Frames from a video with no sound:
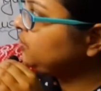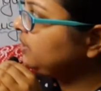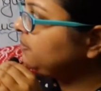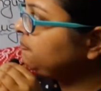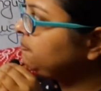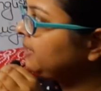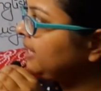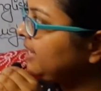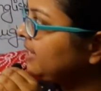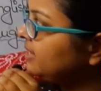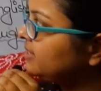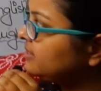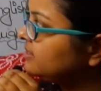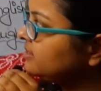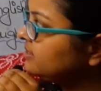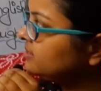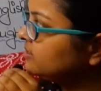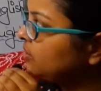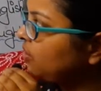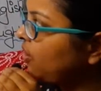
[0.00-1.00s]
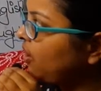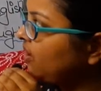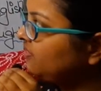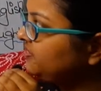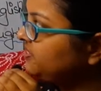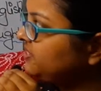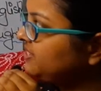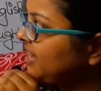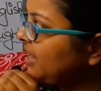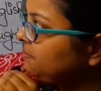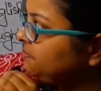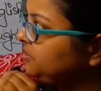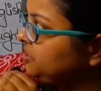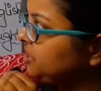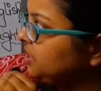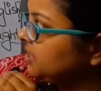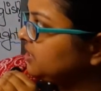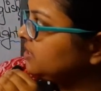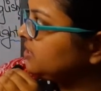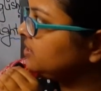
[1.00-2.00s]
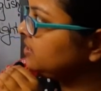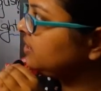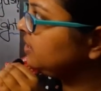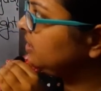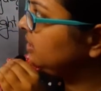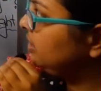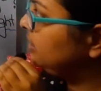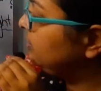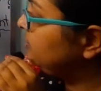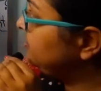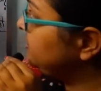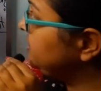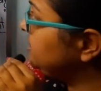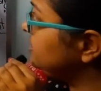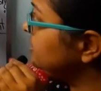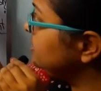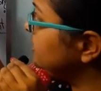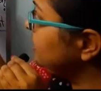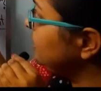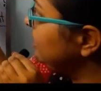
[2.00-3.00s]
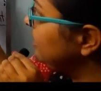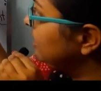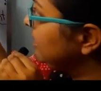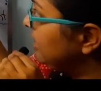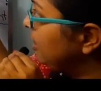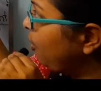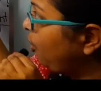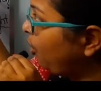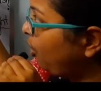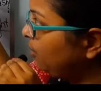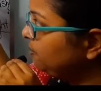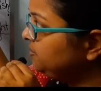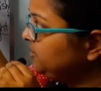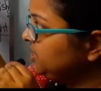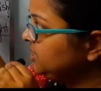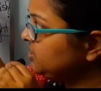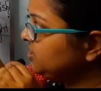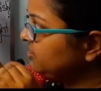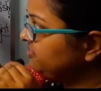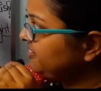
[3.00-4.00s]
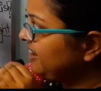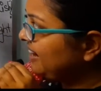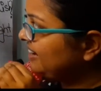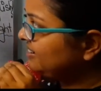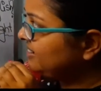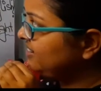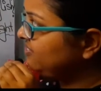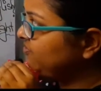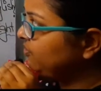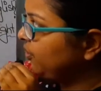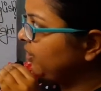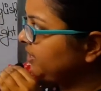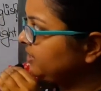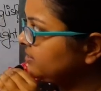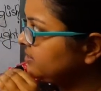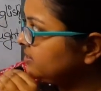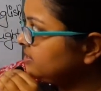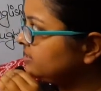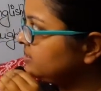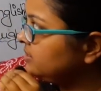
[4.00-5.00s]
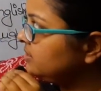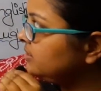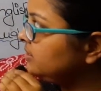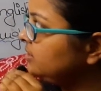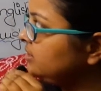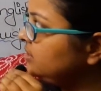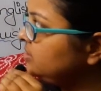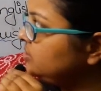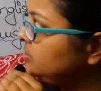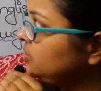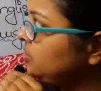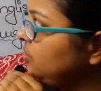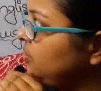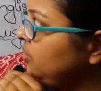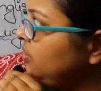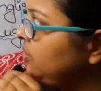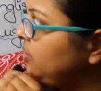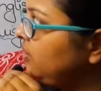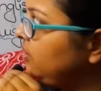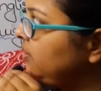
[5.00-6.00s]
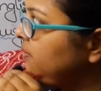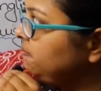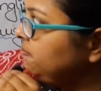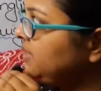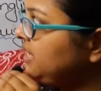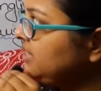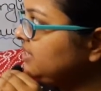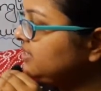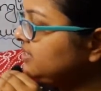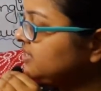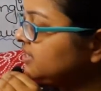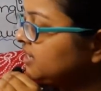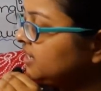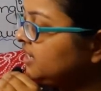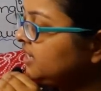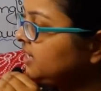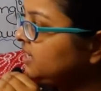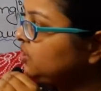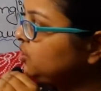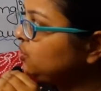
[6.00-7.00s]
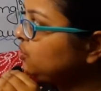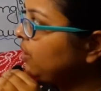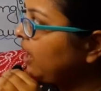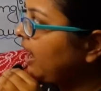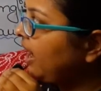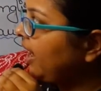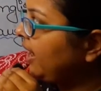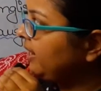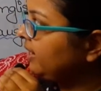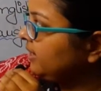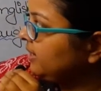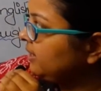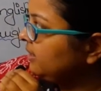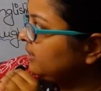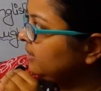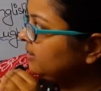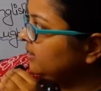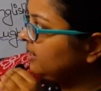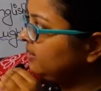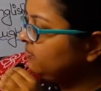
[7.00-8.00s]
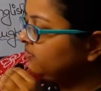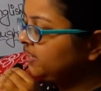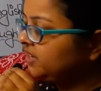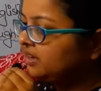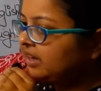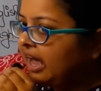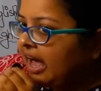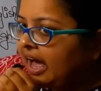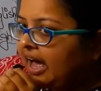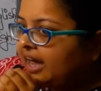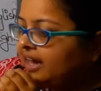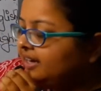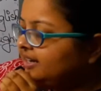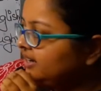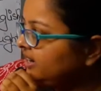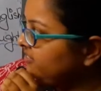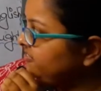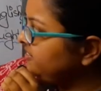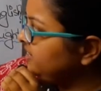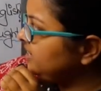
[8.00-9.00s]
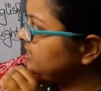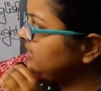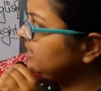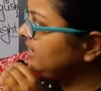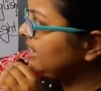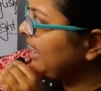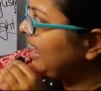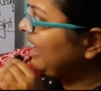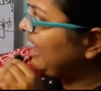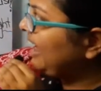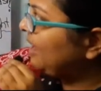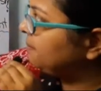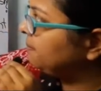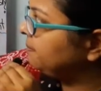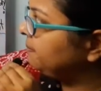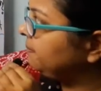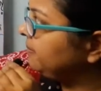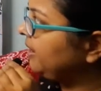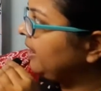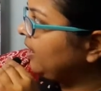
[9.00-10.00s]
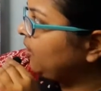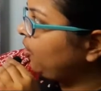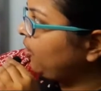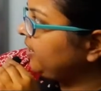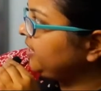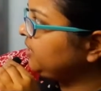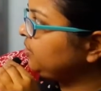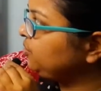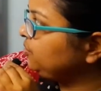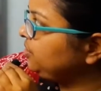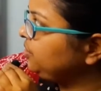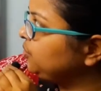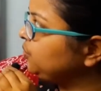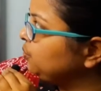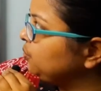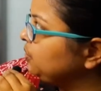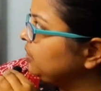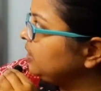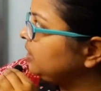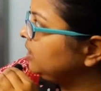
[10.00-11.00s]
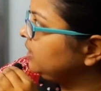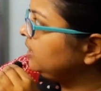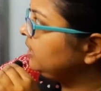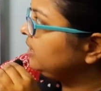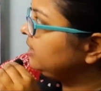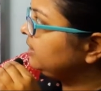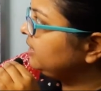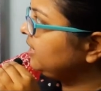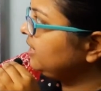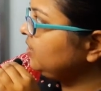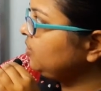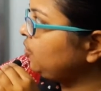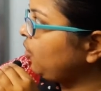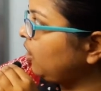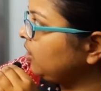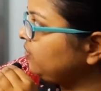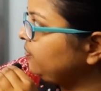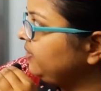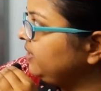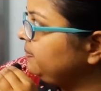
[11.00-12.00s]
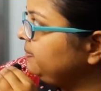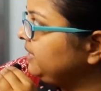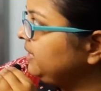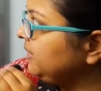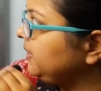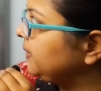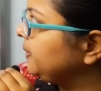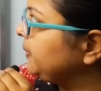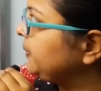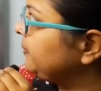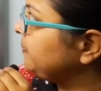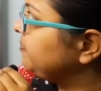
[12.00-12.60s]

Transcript: the place of subject, which is the object of active voice. So me is turning into I. Then with I, definitely am, according to the rule. Then not will be there.